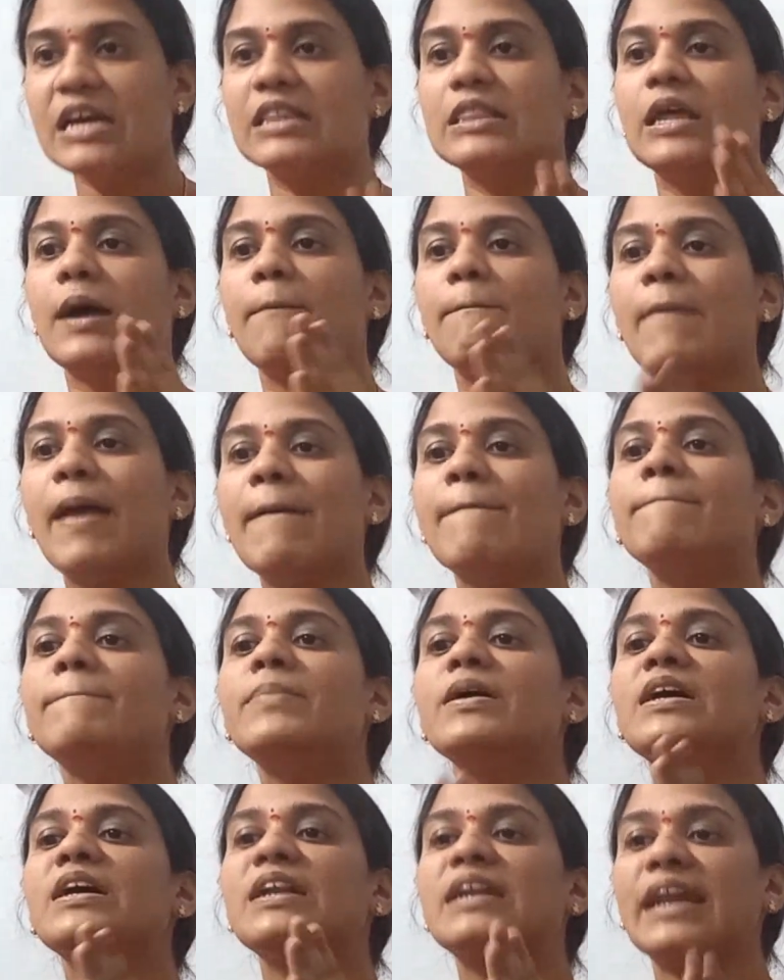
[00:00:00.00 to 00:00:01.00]
The
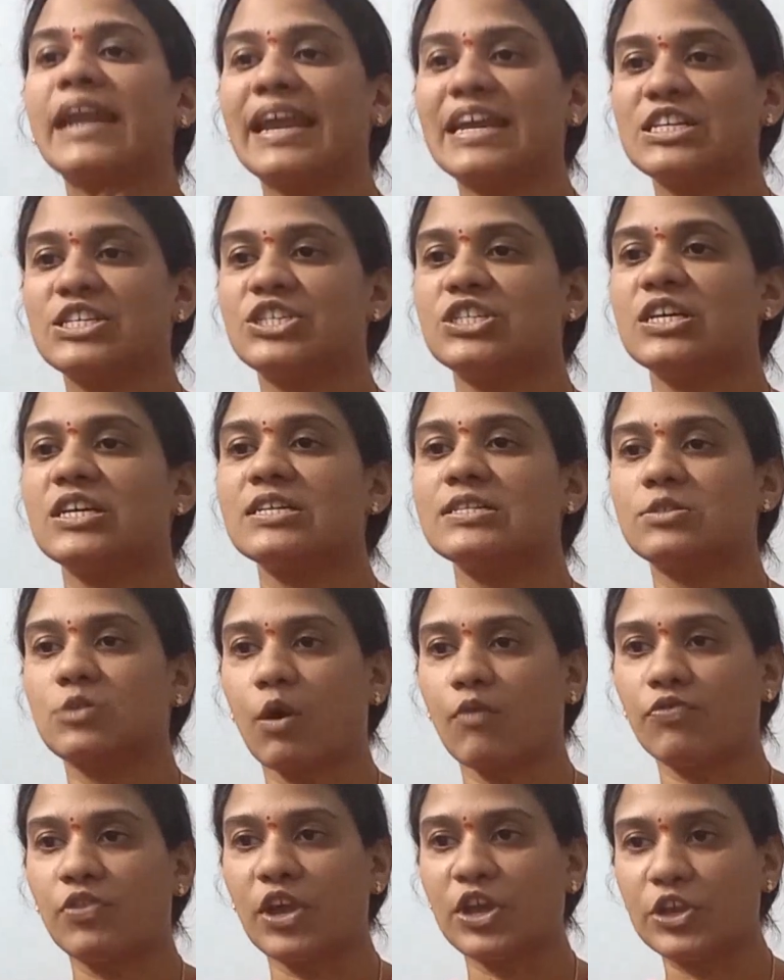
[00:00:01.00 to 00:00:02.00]
member nations
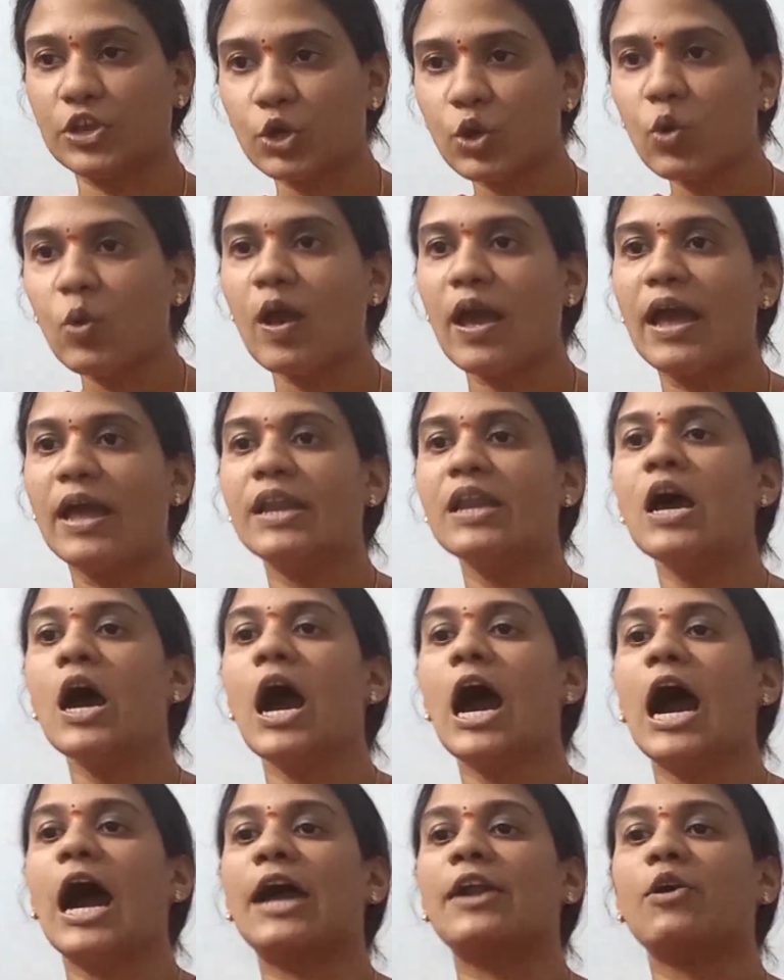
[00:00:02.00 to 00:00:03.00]
of the UN
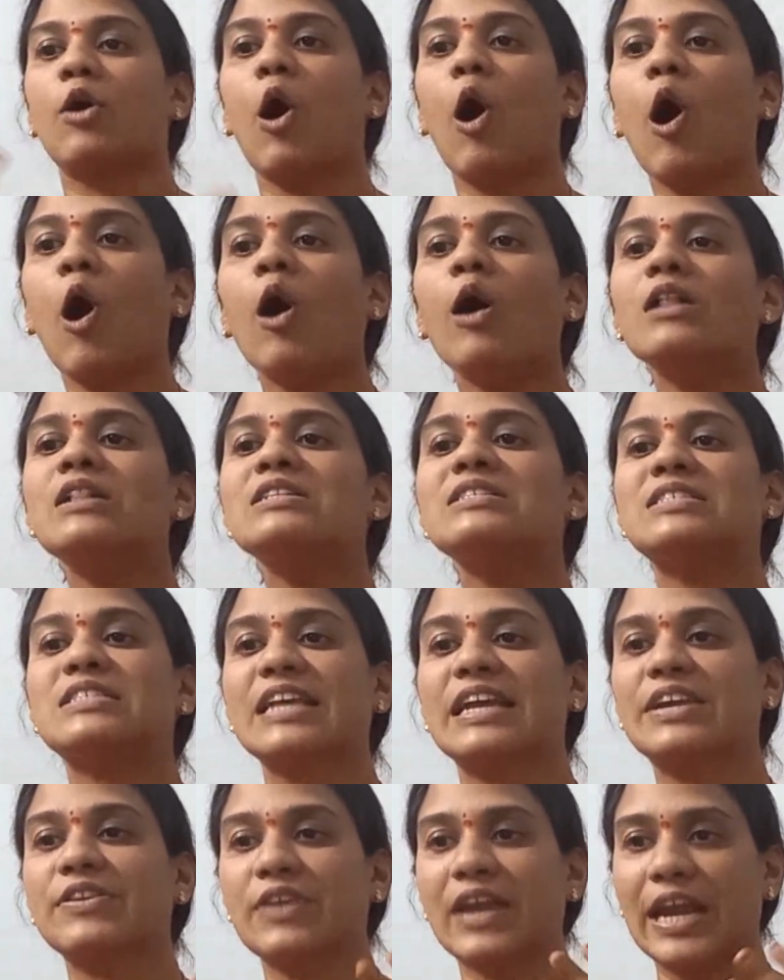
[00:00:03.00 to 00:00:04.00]
are all
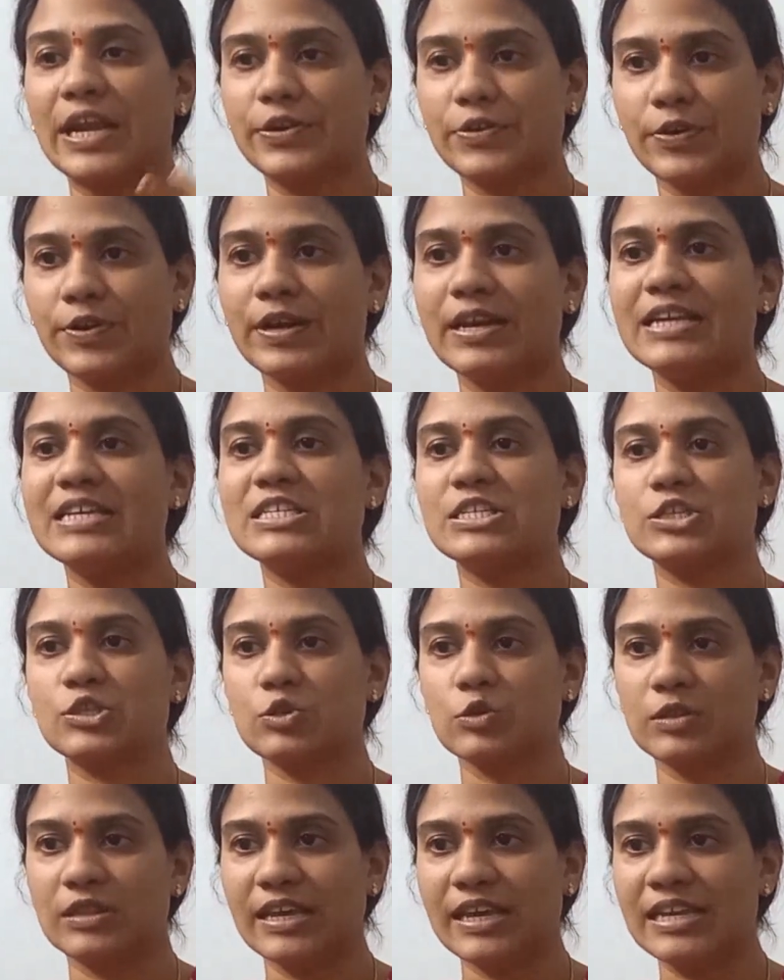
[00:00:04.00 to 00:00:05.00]
signatories
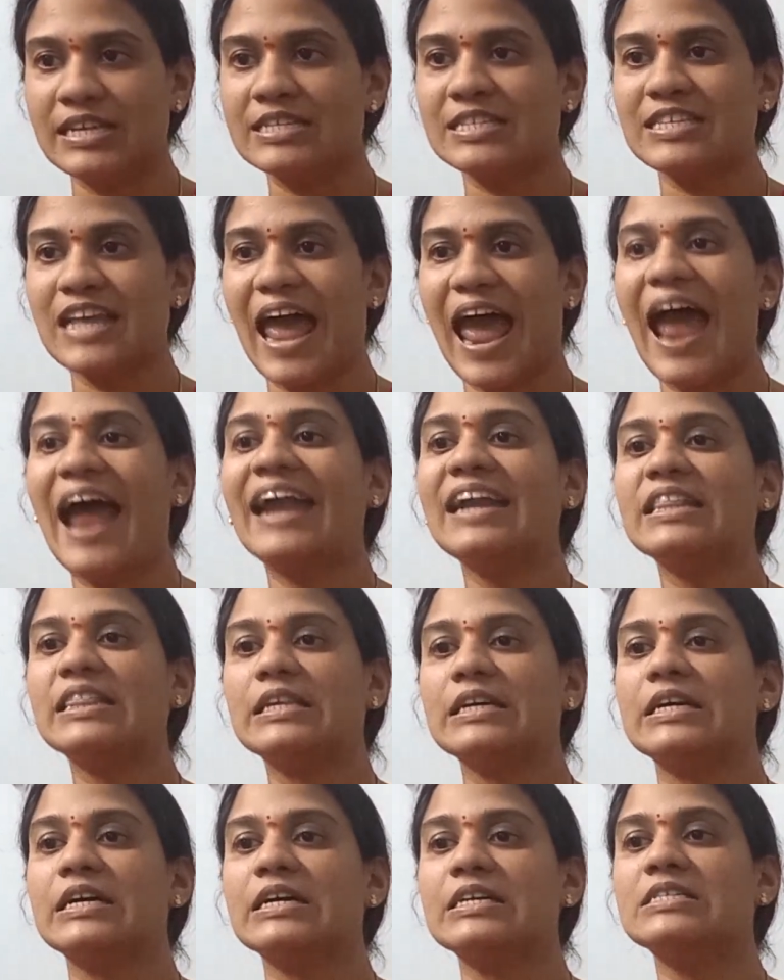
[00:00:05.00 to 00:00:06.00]
to this and
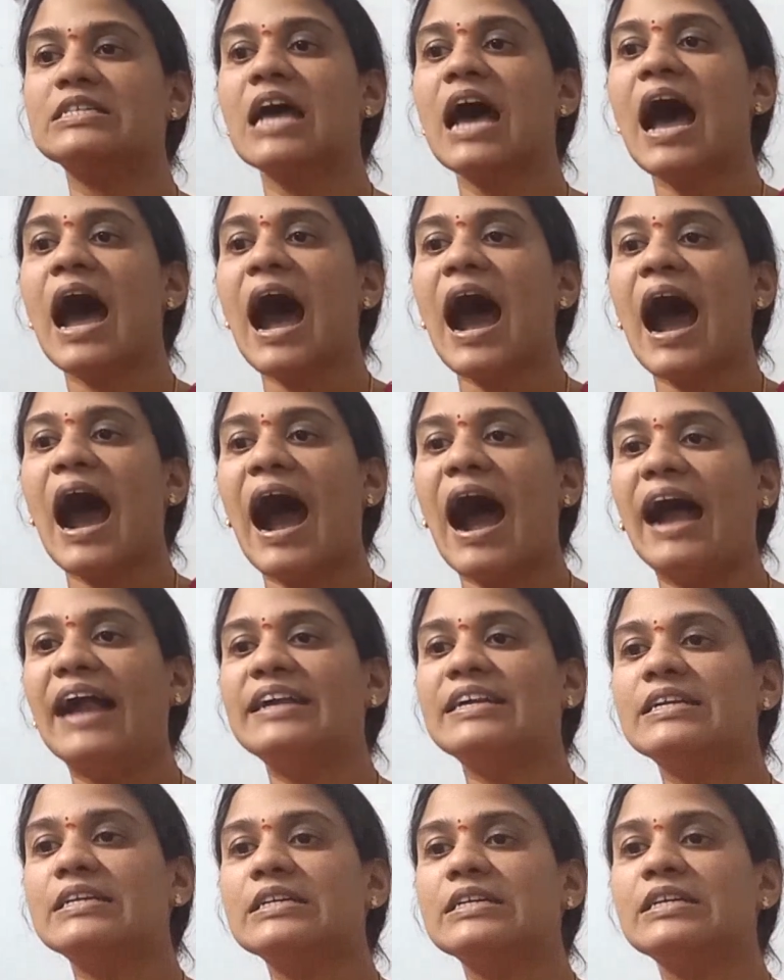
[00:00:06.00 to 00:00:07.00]
thus
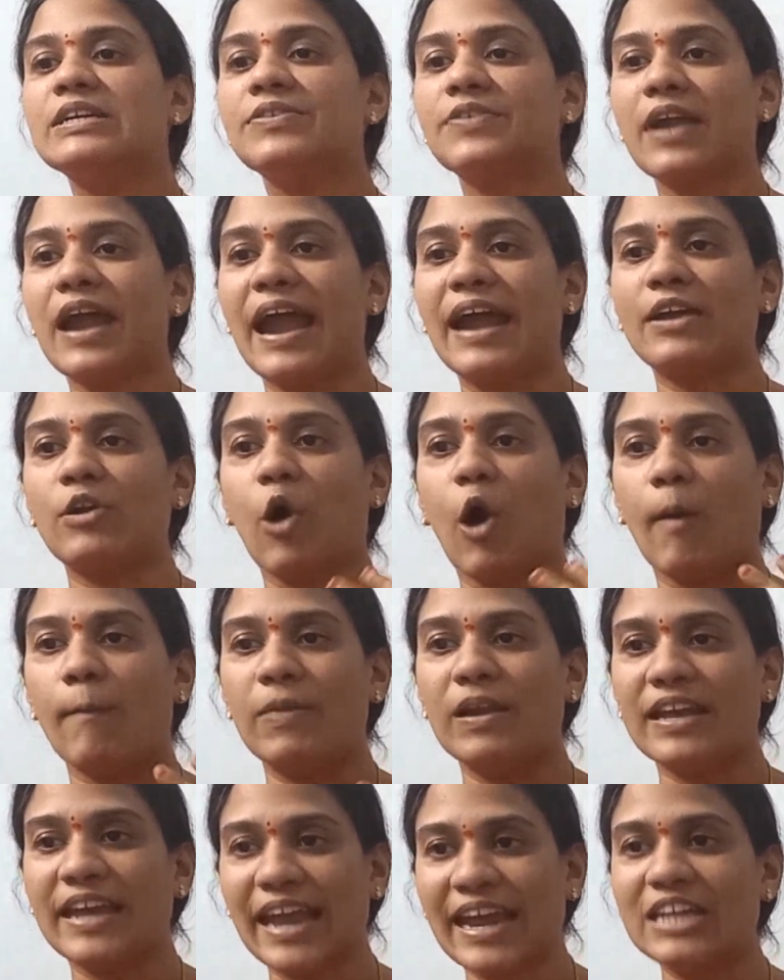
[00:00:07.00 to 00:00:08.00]
under
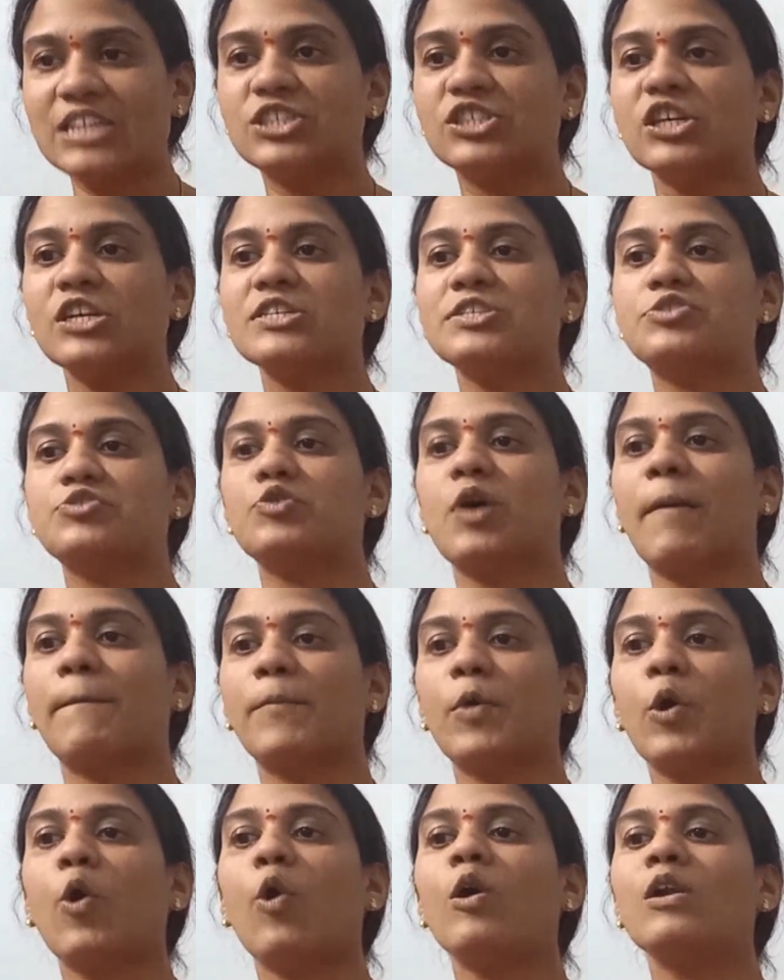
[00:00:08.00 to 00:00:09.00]
obligations to
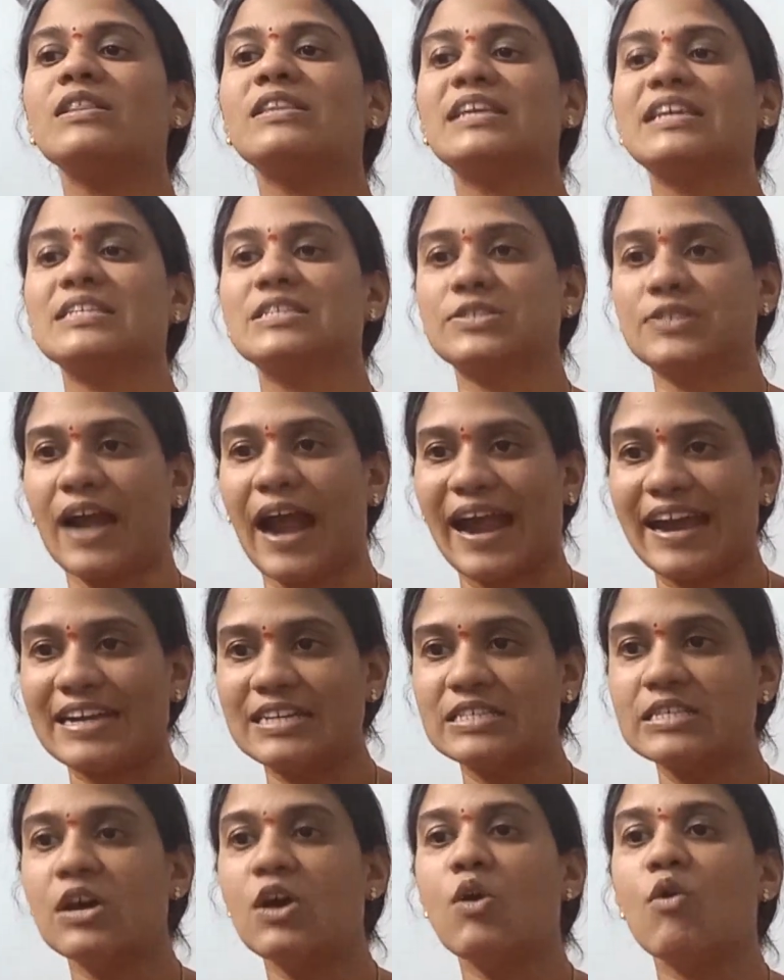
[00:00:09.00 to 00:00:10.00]
uphold these
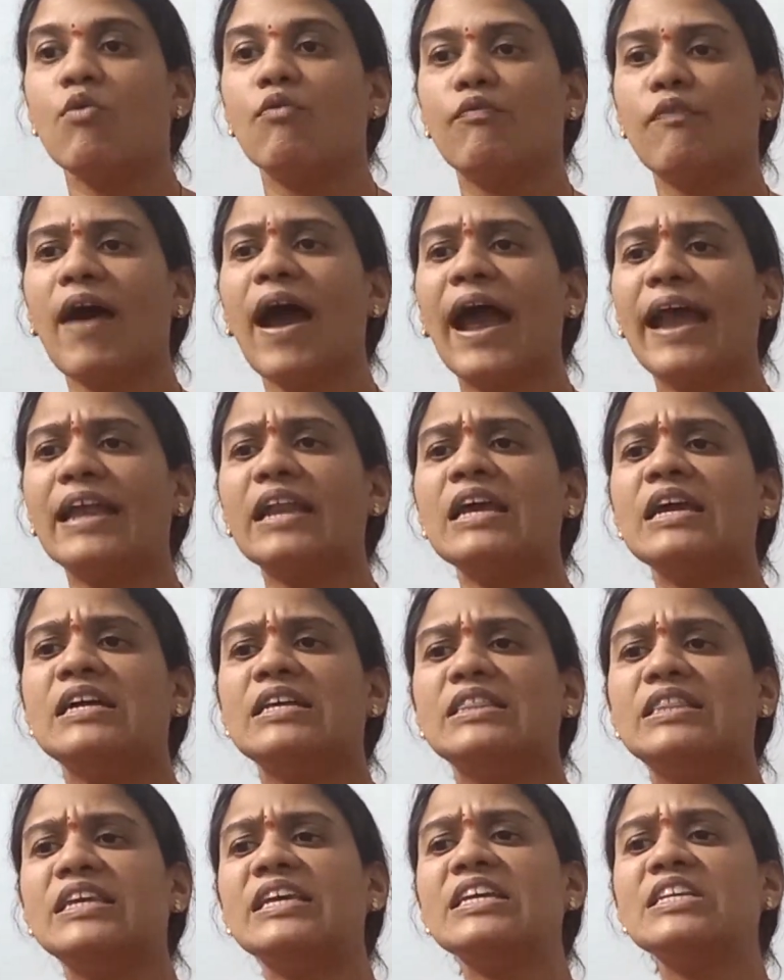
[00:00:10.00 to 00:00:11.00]
rights. While
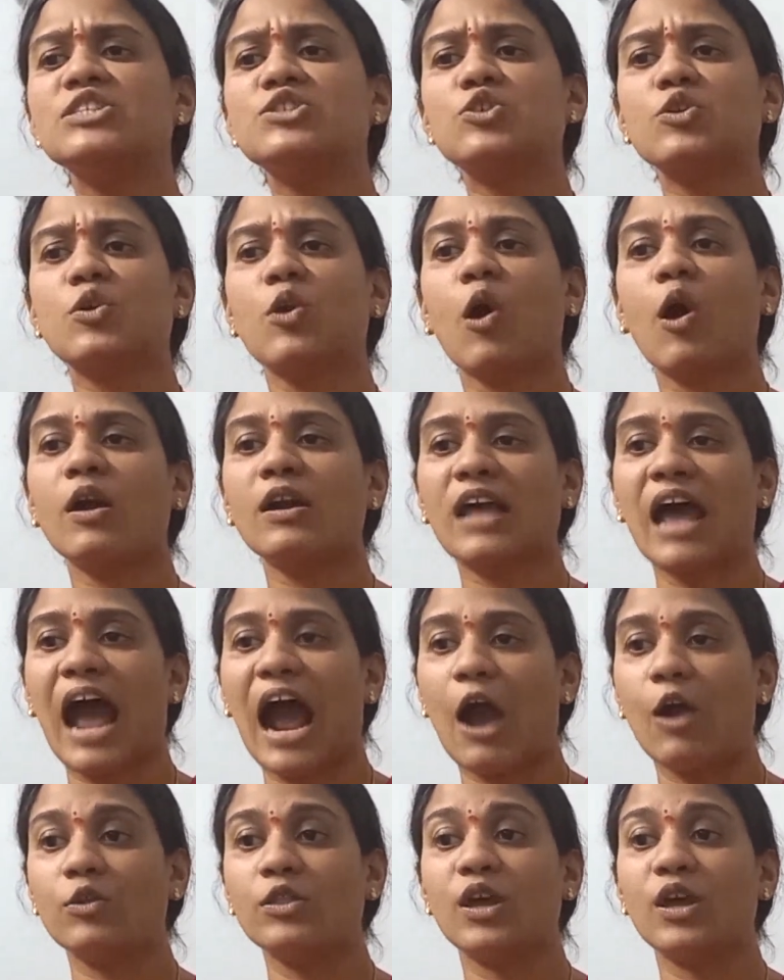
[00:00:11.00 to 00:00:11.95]
these do not have